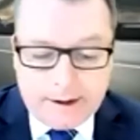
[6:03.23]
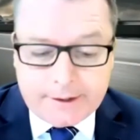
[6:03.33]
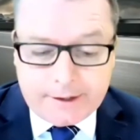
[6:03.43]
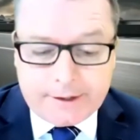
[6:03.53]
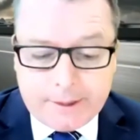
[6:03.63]

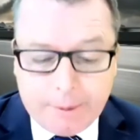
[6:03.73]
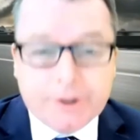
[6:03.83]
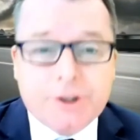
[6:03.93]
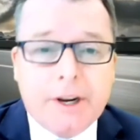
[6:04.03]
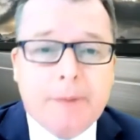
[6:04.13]
similar
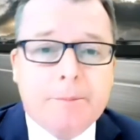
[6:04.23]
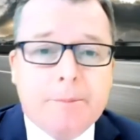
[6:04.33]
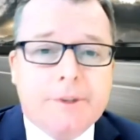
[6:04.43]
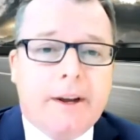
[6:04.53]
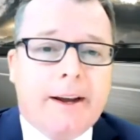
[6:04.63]
to
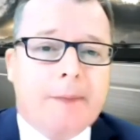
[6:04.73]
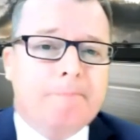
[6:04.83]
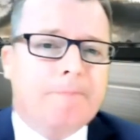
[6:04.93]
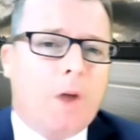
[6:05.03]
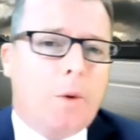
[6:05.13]
James,
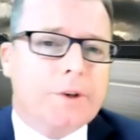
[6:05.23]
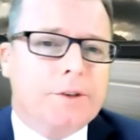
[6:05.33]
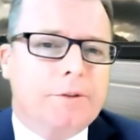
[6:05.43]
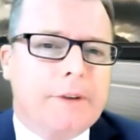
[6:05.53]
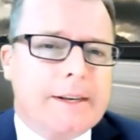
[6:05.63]
I
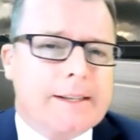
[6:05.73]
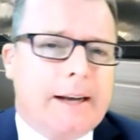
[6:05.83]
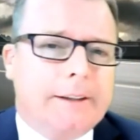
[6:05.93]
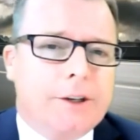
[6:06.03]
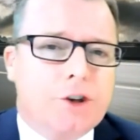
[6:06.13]
wasn't
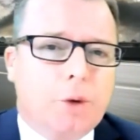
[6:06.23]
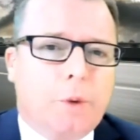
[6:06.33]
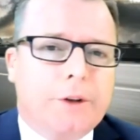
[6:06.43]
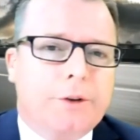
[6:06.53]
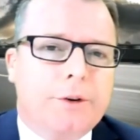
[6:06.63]
exactly sure
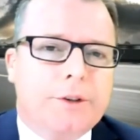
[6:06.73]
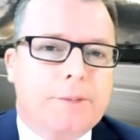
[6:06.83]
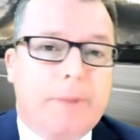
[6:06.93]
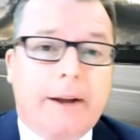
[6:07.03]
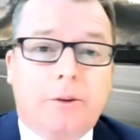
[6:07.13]
what to
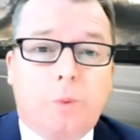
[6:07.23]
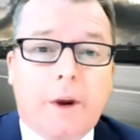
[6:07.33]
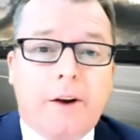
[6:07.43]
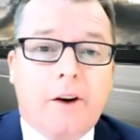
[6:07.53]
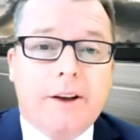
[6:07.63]
expect
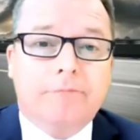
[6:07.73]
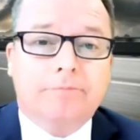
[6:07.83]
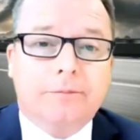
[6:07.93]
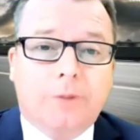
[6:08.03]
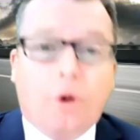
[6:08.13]
when I
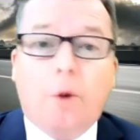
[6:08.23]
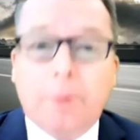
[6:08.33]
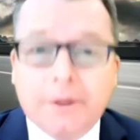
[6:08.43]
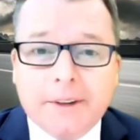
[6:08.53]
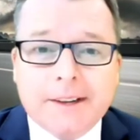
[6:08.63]

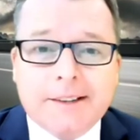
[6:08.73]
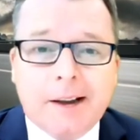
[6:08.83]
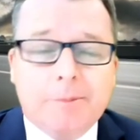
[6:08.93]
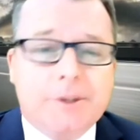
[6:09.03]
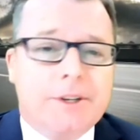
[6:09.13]
opened the
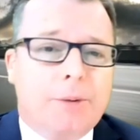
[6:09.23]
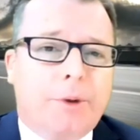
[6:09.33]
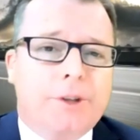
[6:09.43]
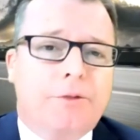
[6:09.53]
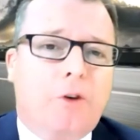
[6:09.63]
exam to see what
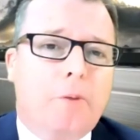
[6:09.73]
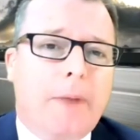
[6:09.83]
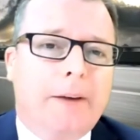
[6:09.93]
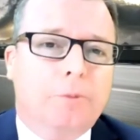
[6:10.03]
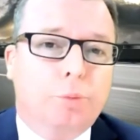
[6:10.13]
its
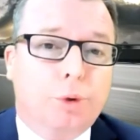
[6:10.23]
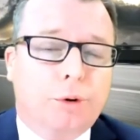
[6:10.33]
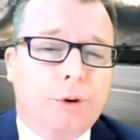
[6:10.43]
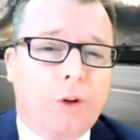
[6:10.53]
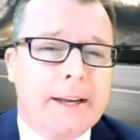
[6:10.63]
format would
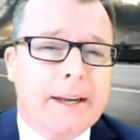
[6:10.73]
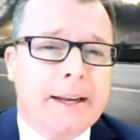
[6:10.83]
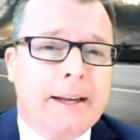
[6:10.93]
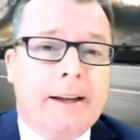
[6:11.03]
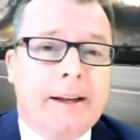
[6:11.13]
look like.
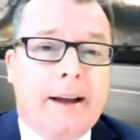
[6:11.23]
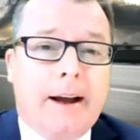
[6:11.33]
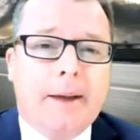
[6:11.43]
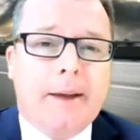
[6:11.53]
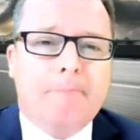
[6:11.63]

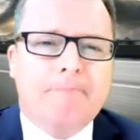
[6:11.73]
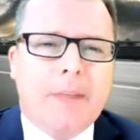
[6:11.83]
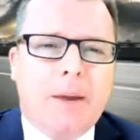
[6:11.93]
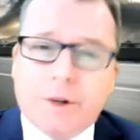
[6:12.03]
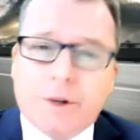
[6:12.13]

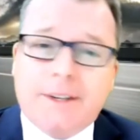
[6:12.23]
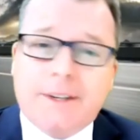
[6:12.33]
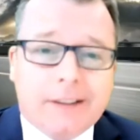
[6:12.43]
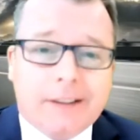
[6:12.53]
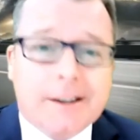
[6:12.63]
It wasn't
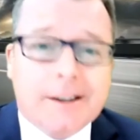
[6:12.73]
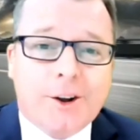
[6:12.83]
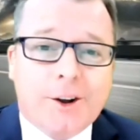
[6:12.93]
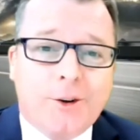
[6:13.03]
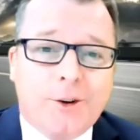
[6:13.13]
exactly as
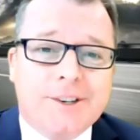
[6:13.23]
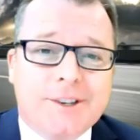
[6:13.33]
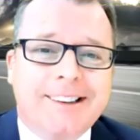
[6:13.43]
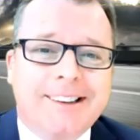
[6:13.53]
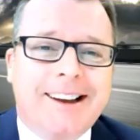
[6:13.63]
I thought.
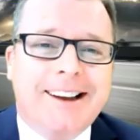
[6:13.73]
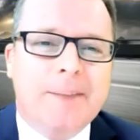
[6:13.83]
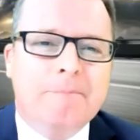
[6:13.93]
I